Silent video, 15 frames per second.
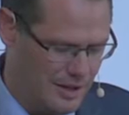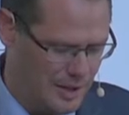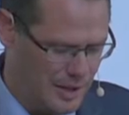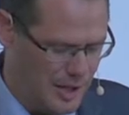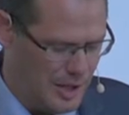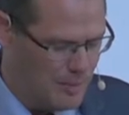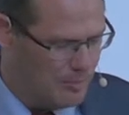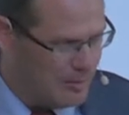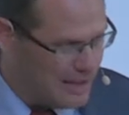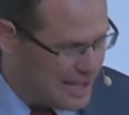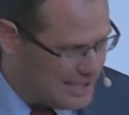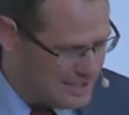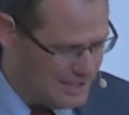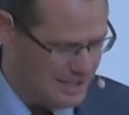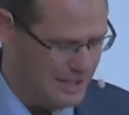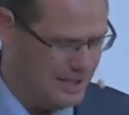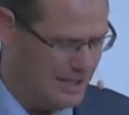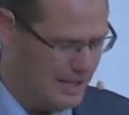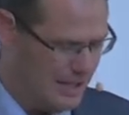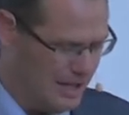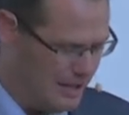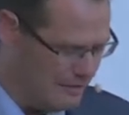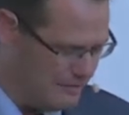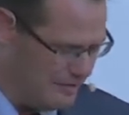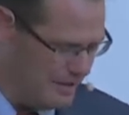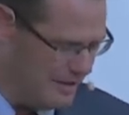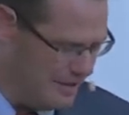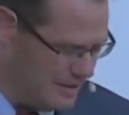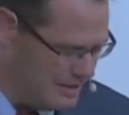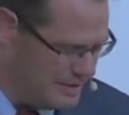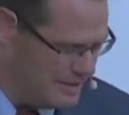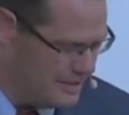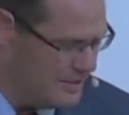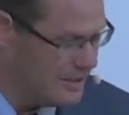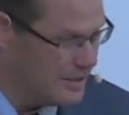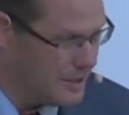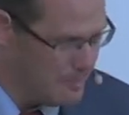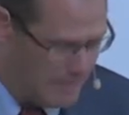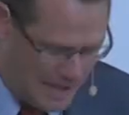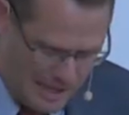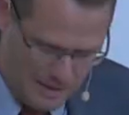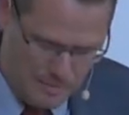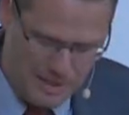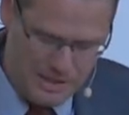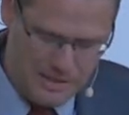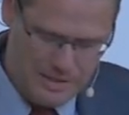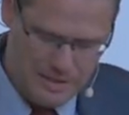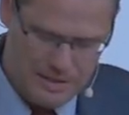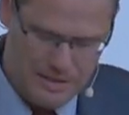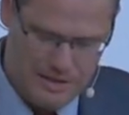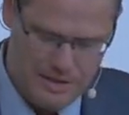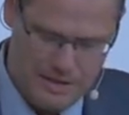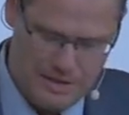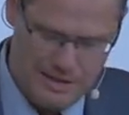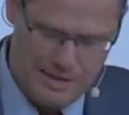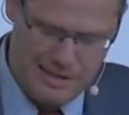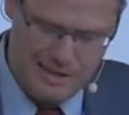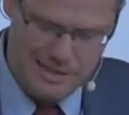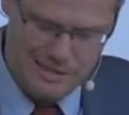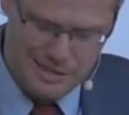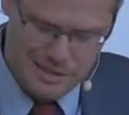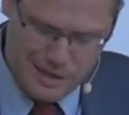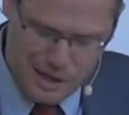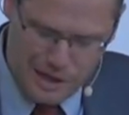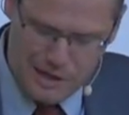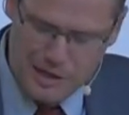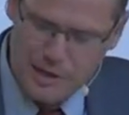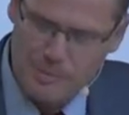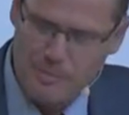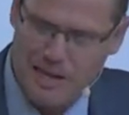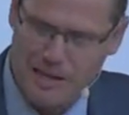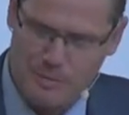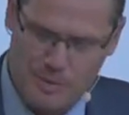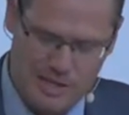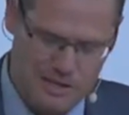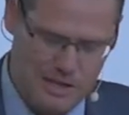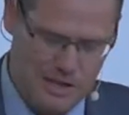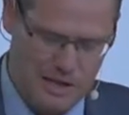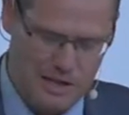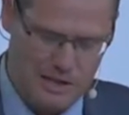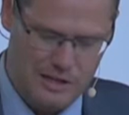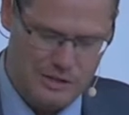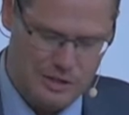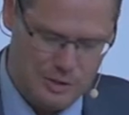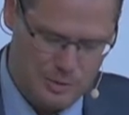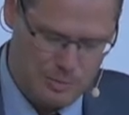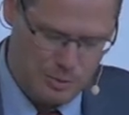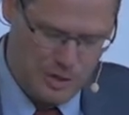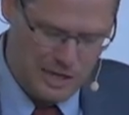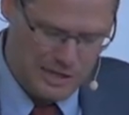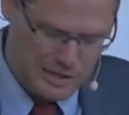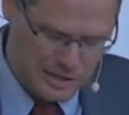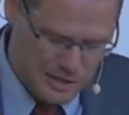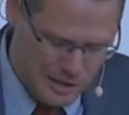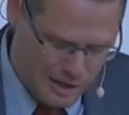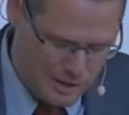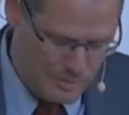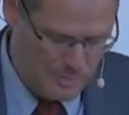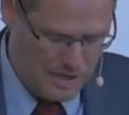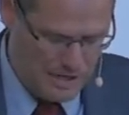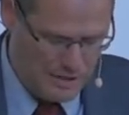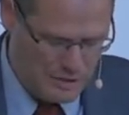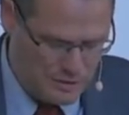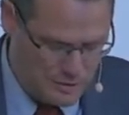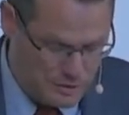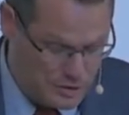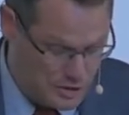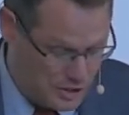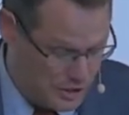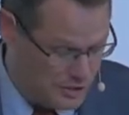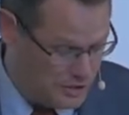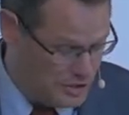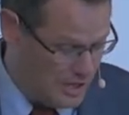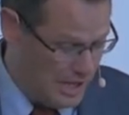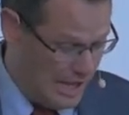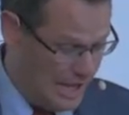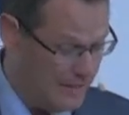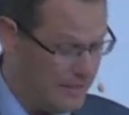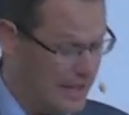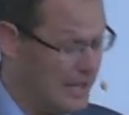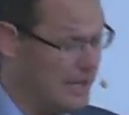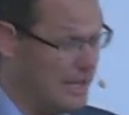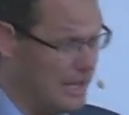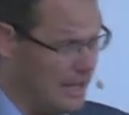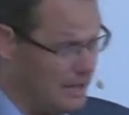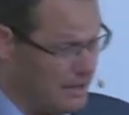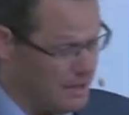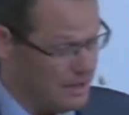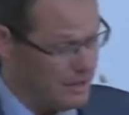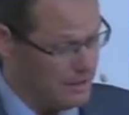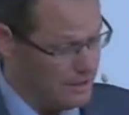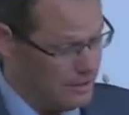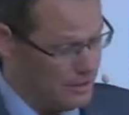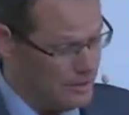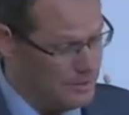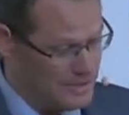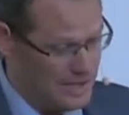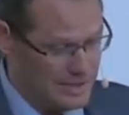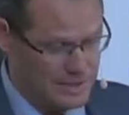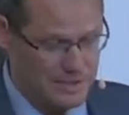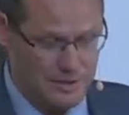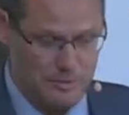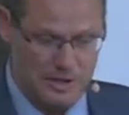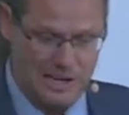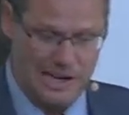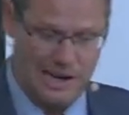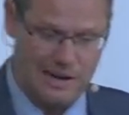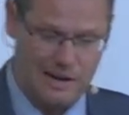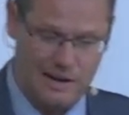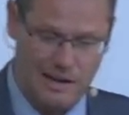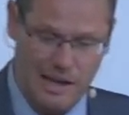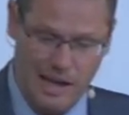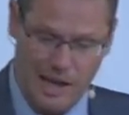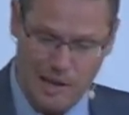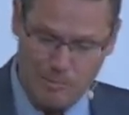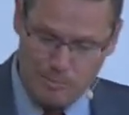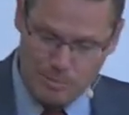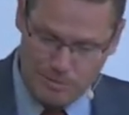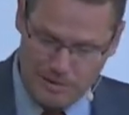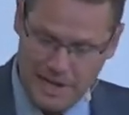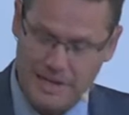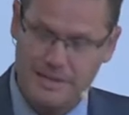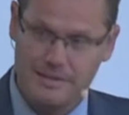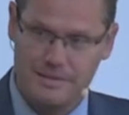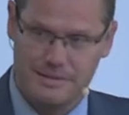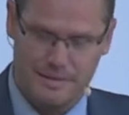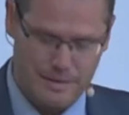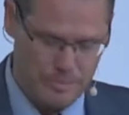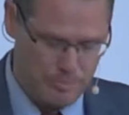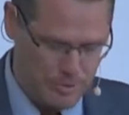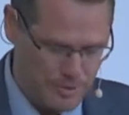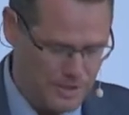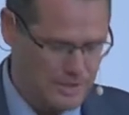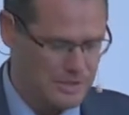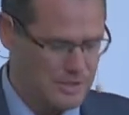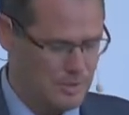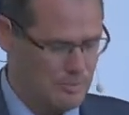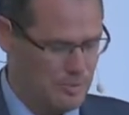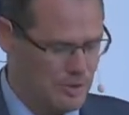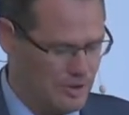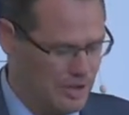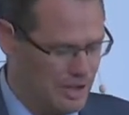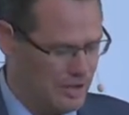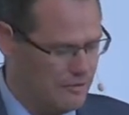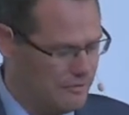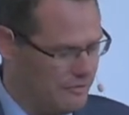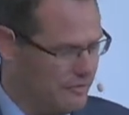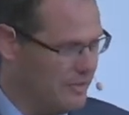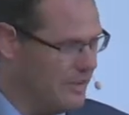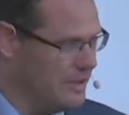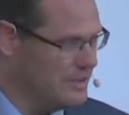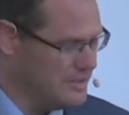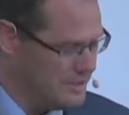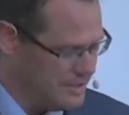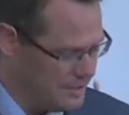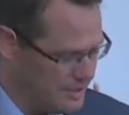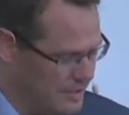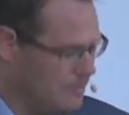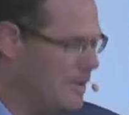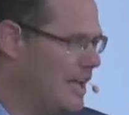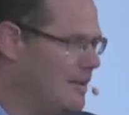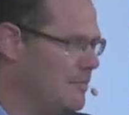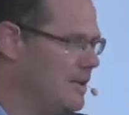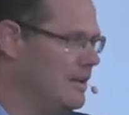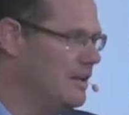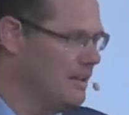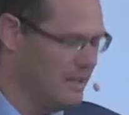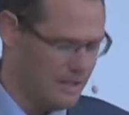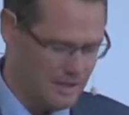the blessing of this commandment, that it is not a commandment uh, to bring into condemnation or judge, and then in the New Testament era, embrace the principle of this commandment.